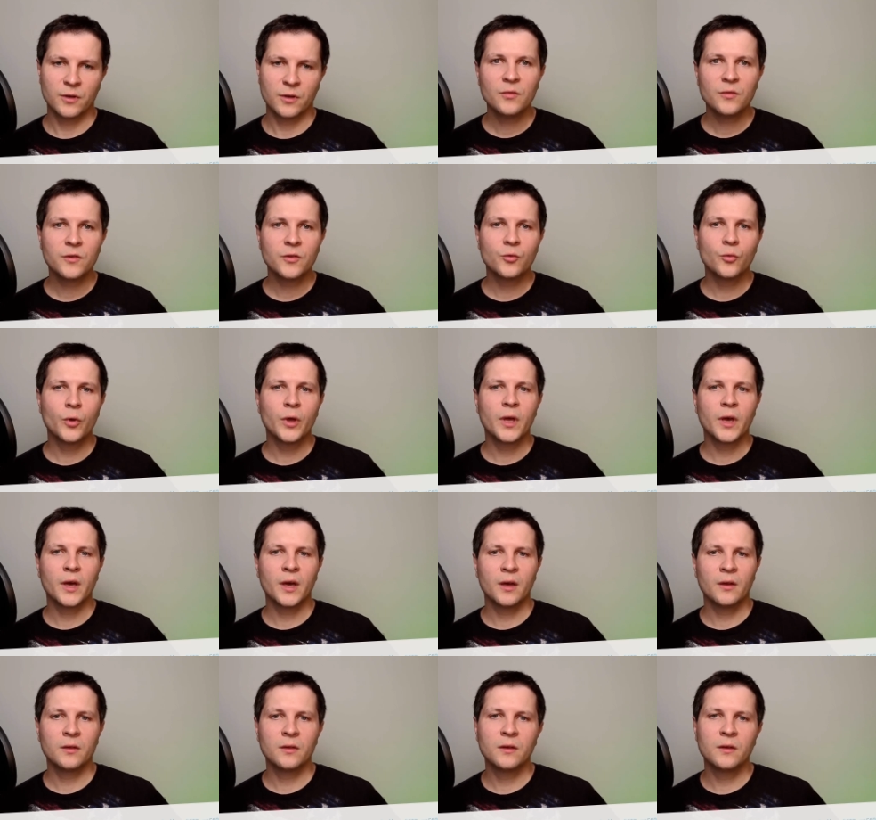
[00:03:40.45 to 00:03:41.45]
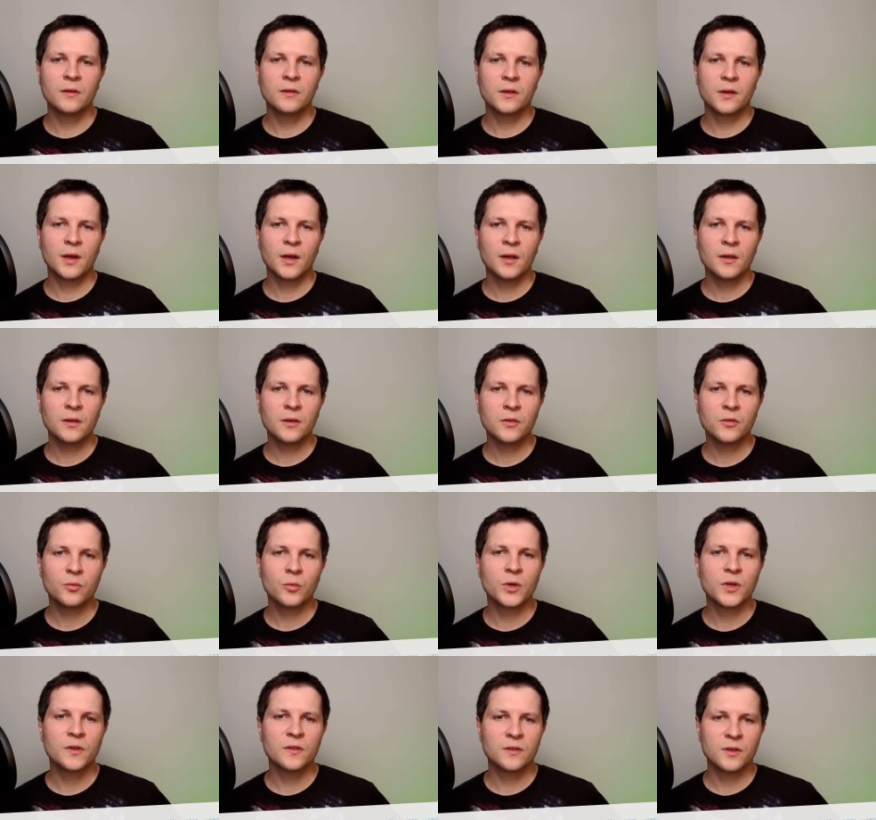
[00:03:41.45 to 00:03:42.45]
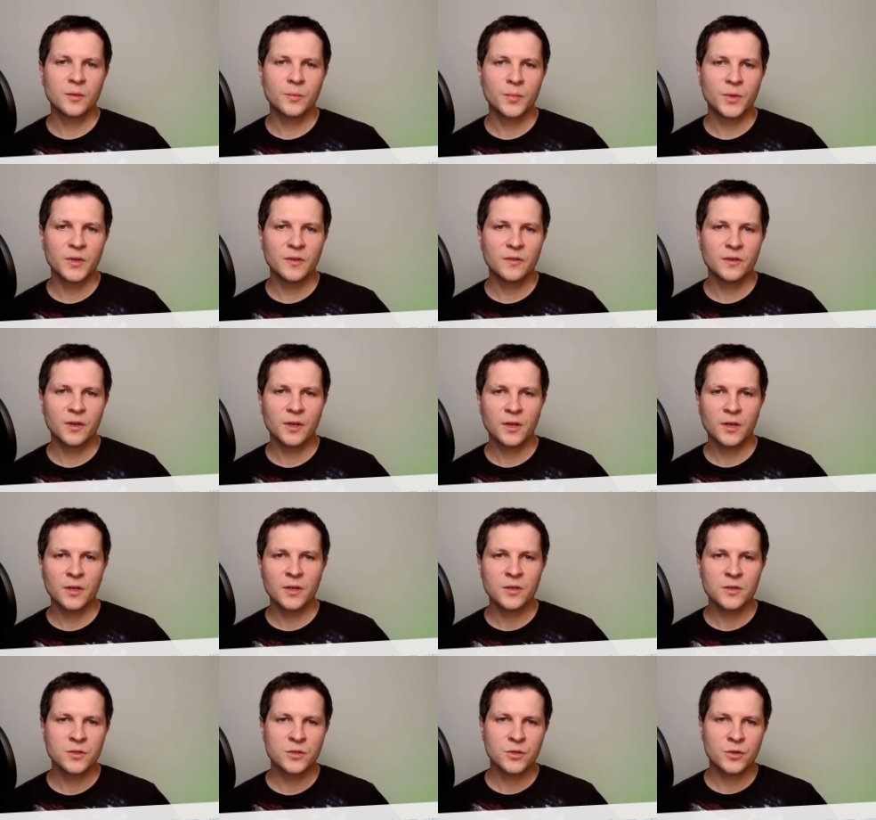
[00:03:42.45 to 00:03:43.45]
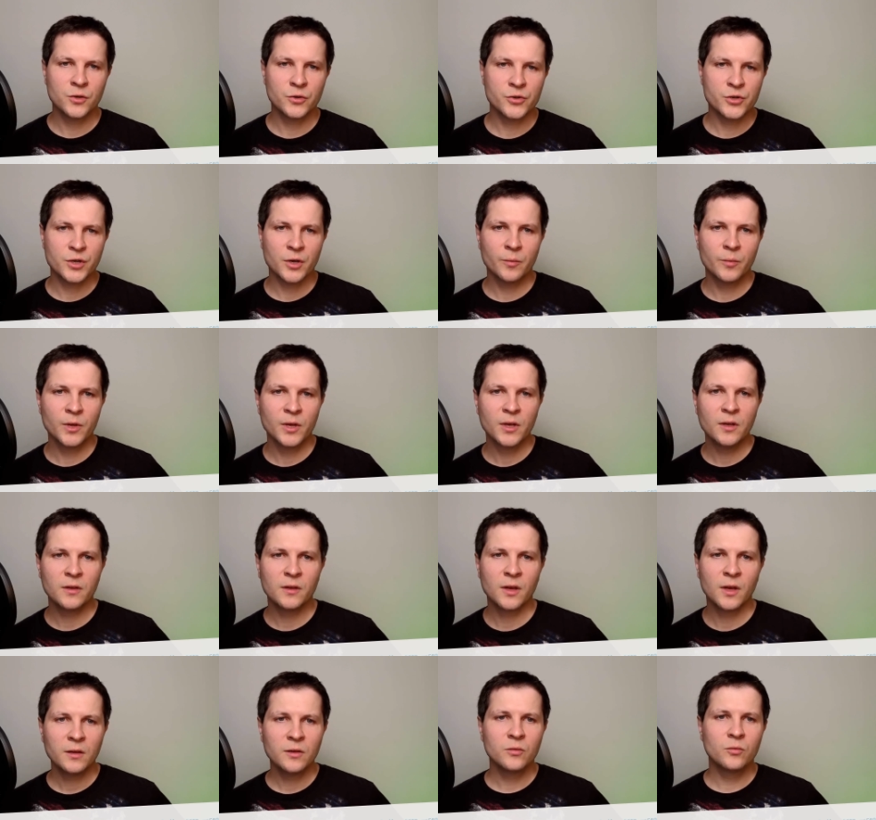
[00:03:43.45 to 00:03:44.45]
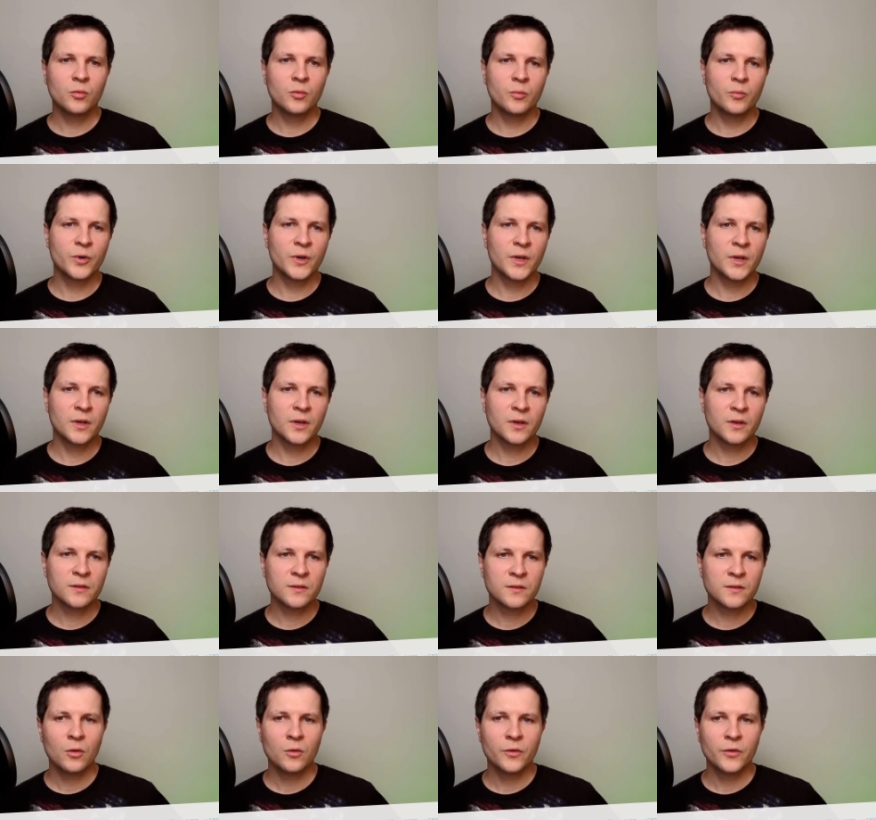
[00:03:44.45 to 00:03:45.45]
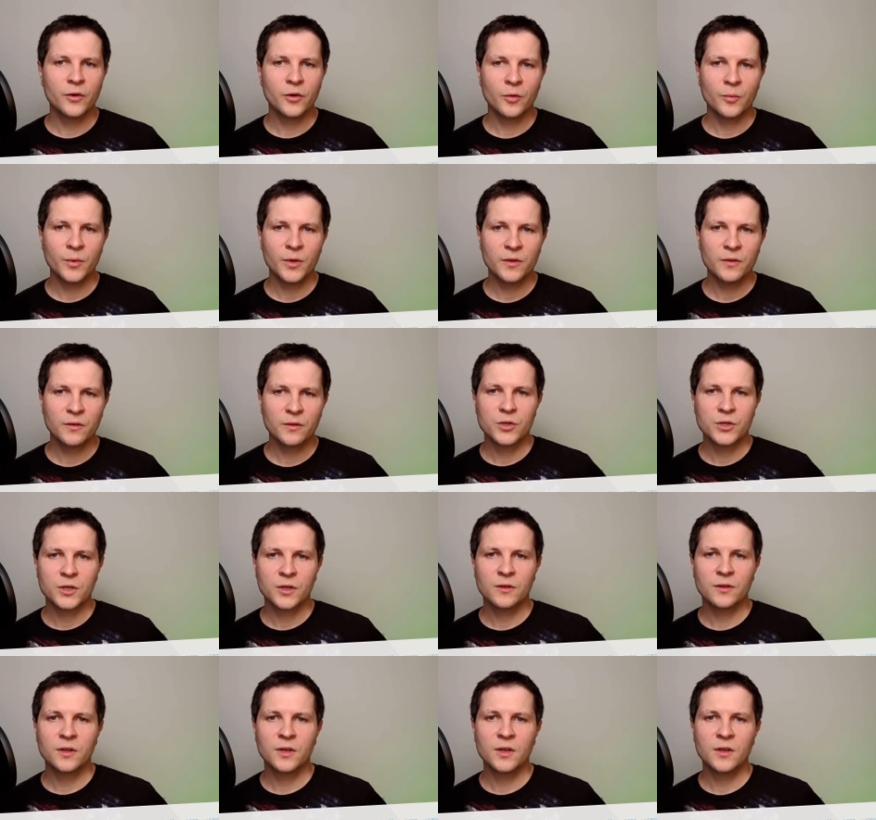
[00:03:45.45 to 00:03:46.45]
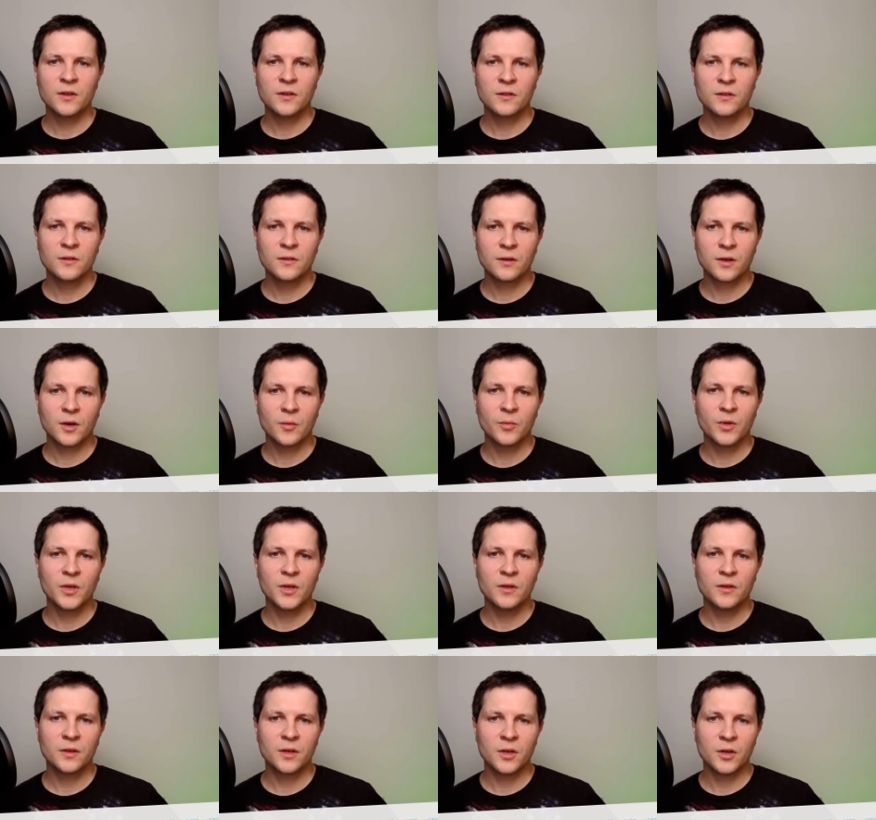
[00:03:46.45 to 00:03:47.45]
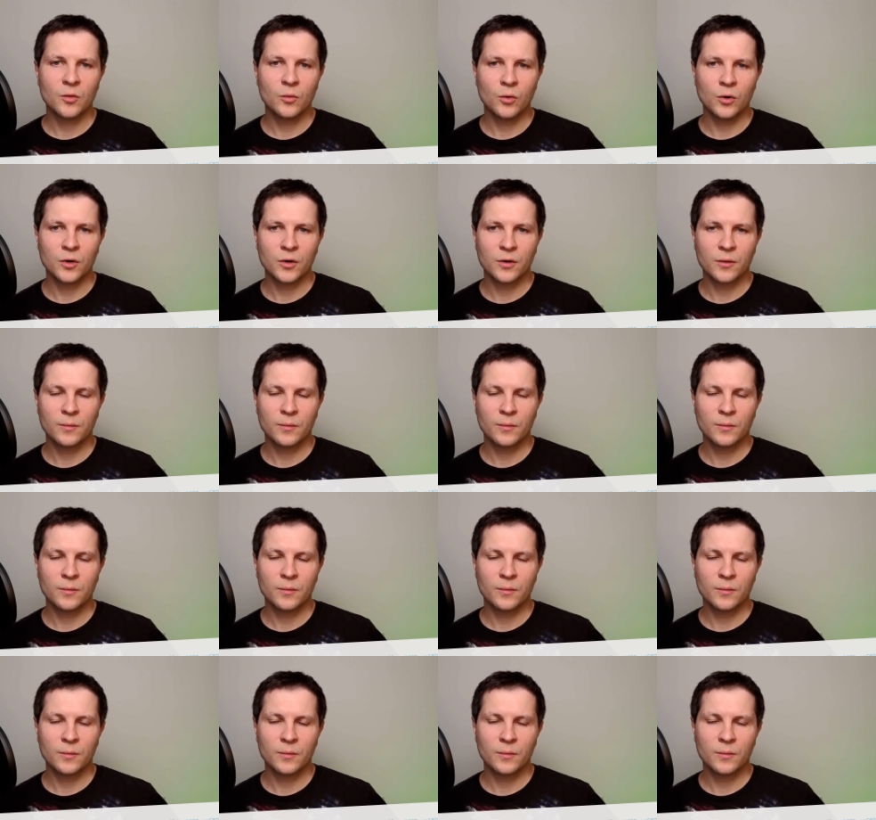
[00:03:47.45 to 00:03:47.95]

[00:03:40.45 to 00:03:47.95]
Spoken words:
After we add this alias, we can simply say git search update, and it will bring us all the commits which contains update keyword.